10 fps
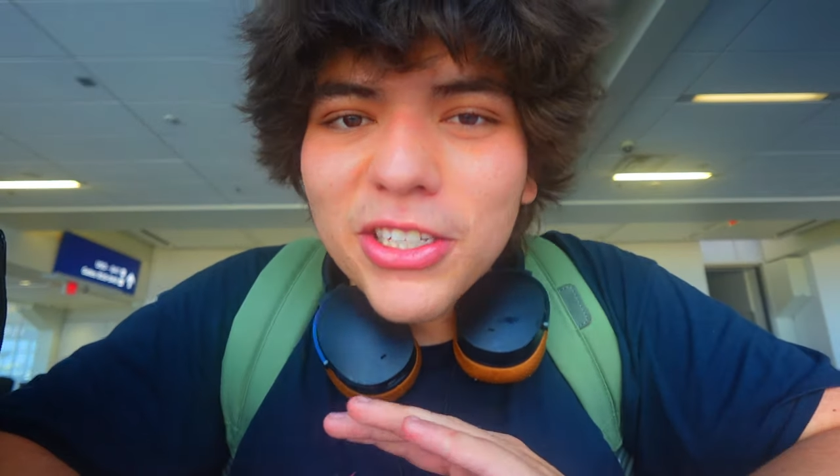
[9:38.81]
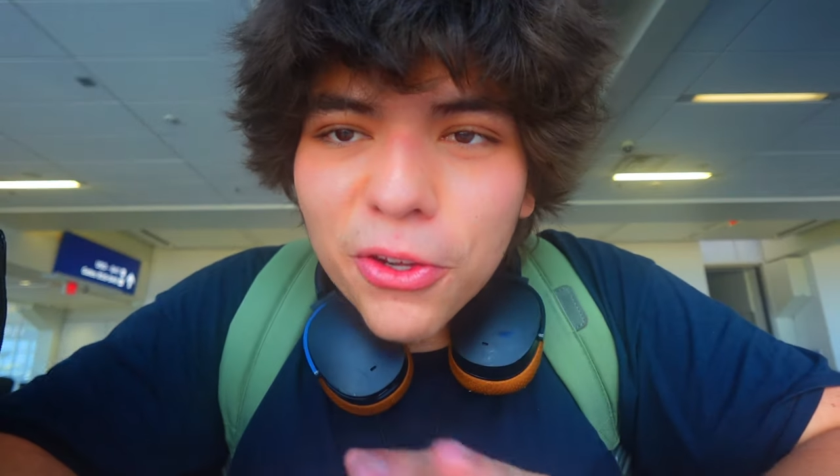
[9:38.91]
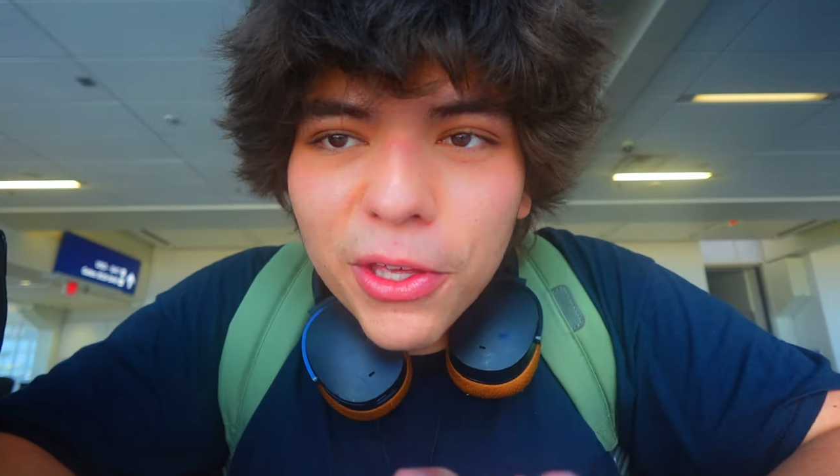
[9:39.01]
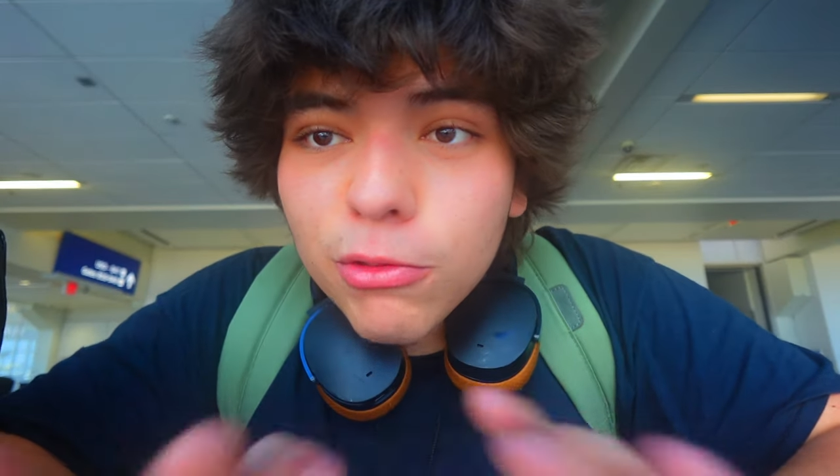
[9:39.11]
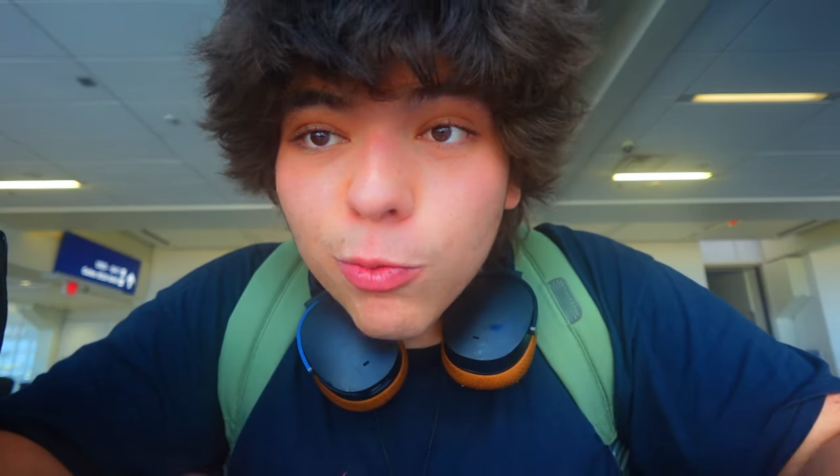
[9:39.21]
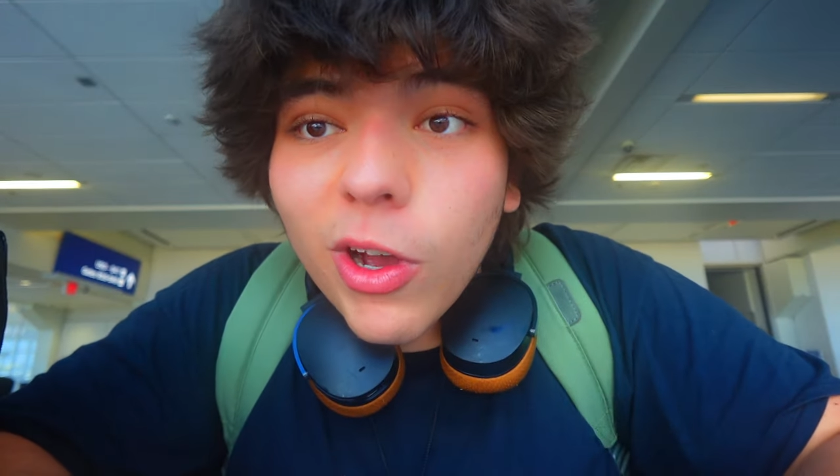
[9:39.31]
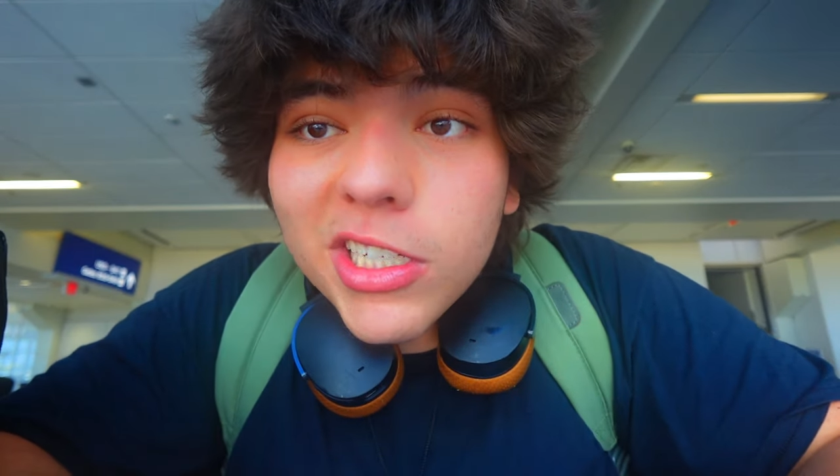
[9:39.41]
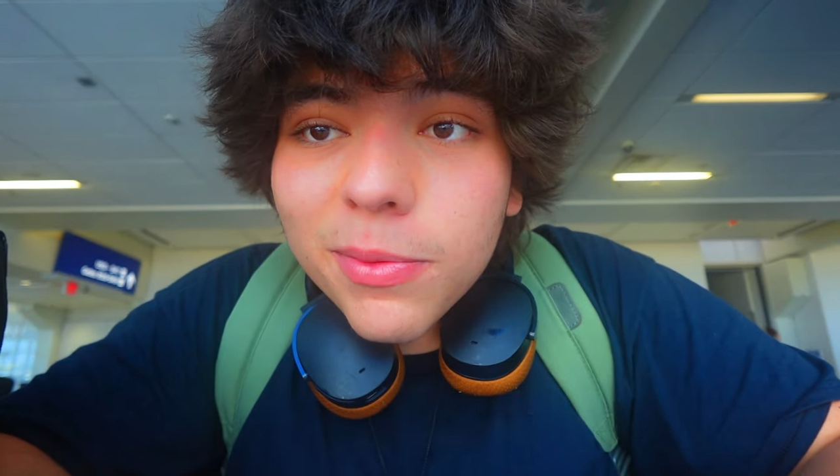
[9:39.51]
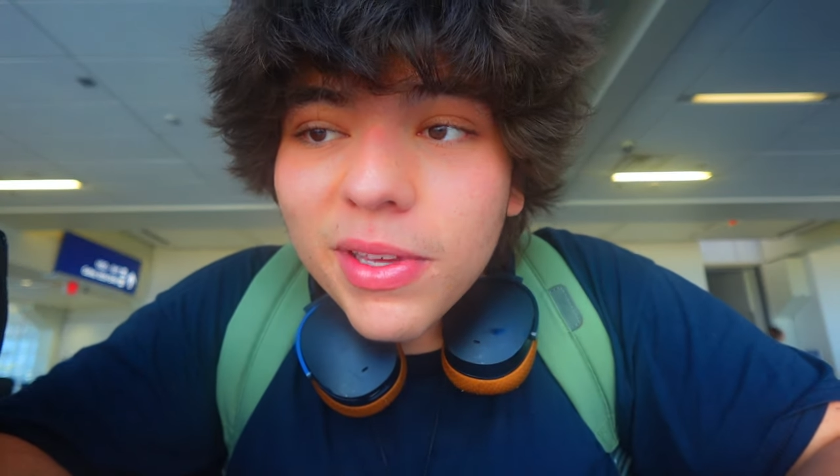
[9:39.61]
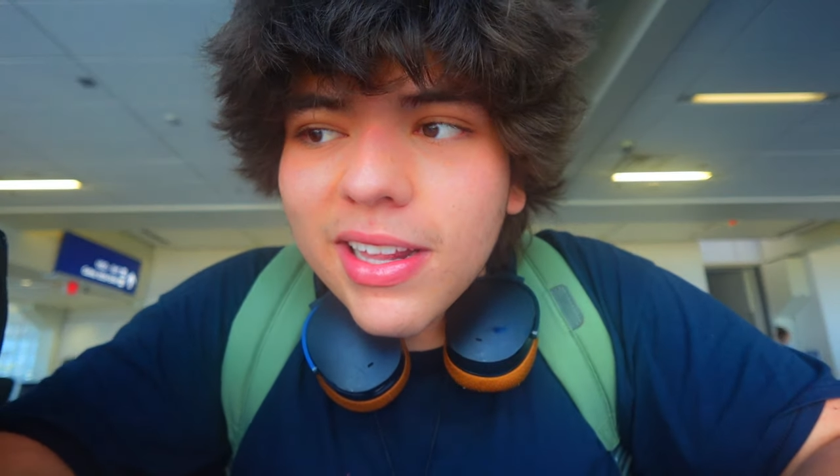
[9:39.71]
So he was
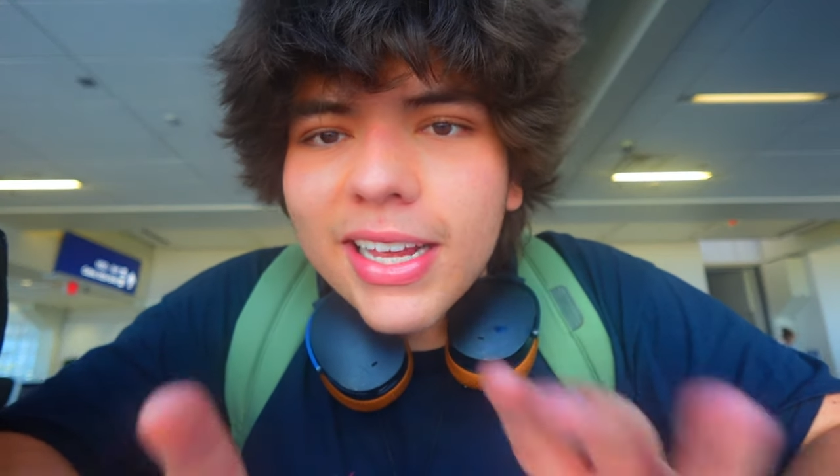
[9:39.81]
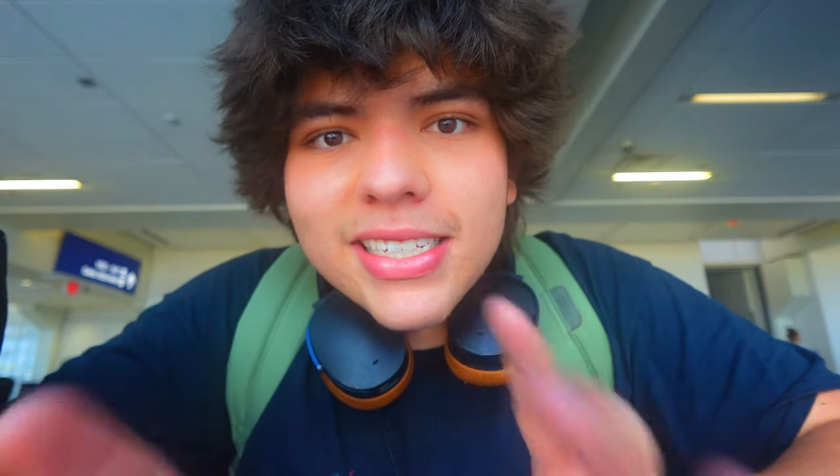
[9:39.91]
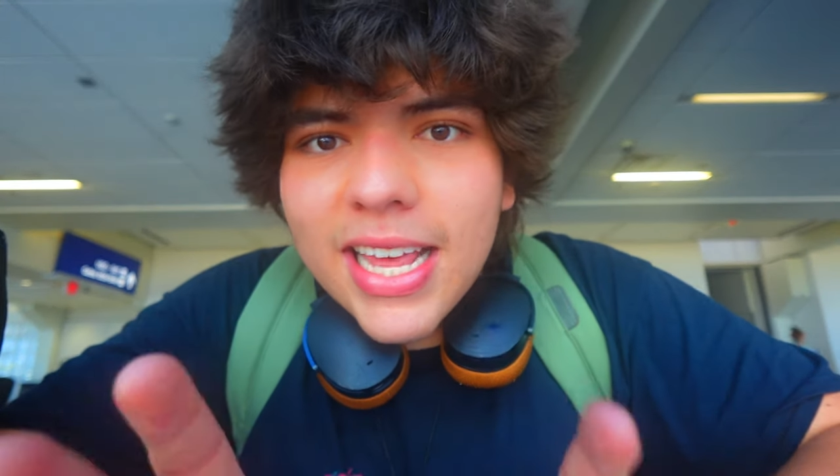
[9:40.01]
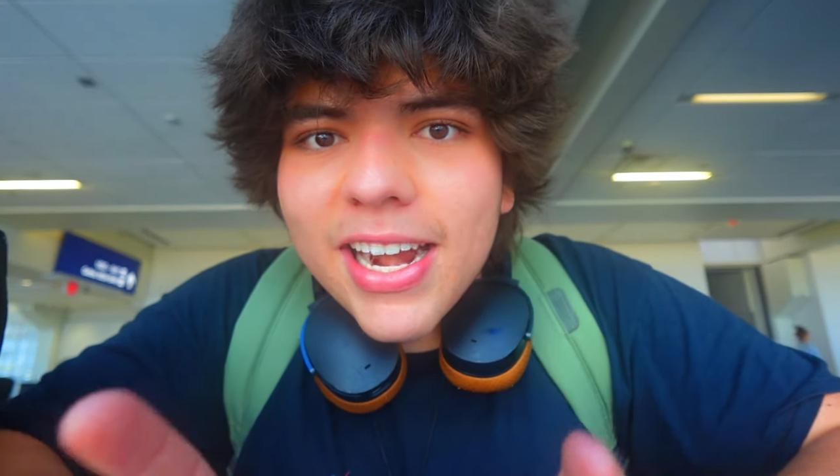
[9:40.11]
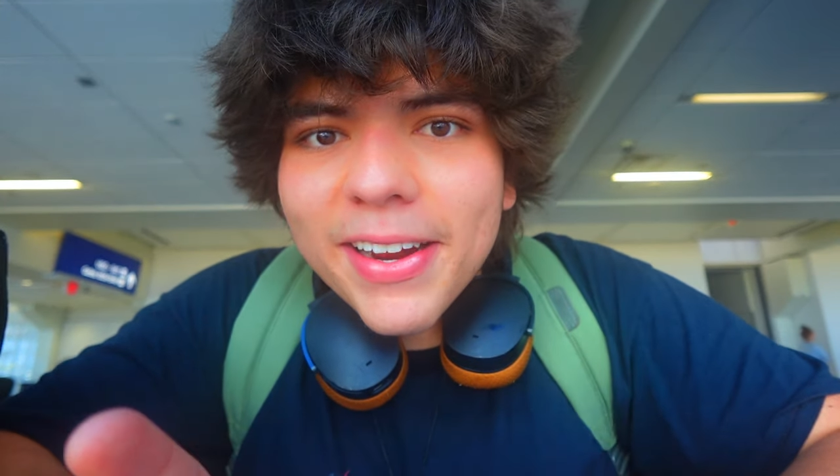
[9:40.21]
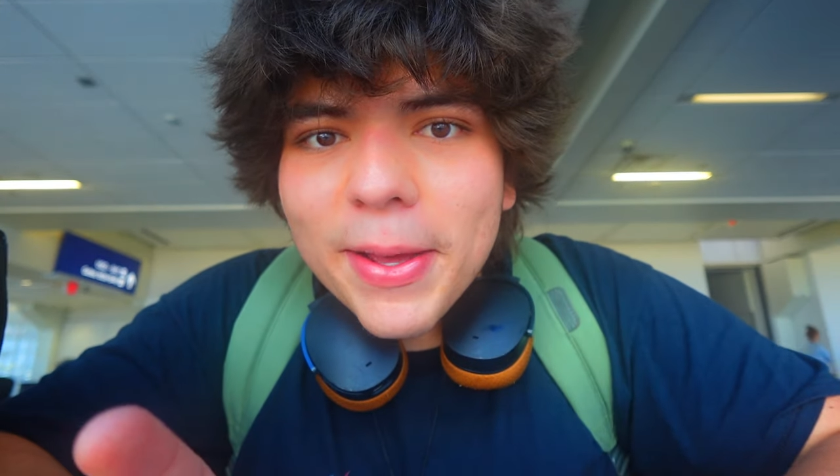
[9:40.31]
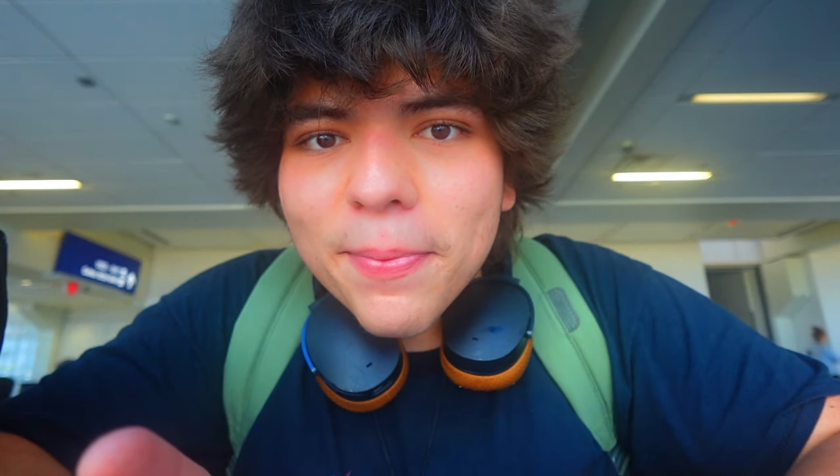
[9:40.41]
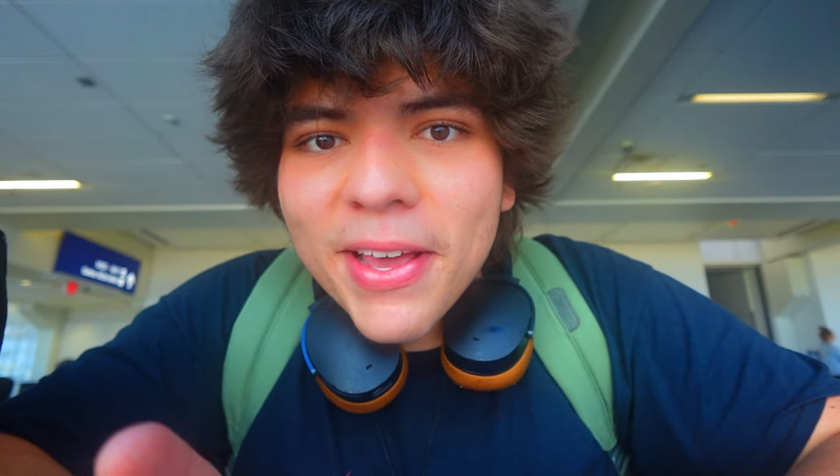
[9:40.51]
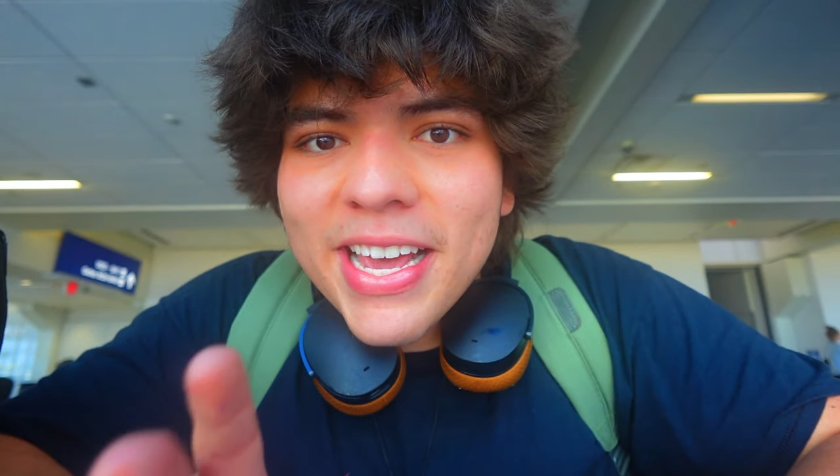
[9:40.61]
watching me, like, set it up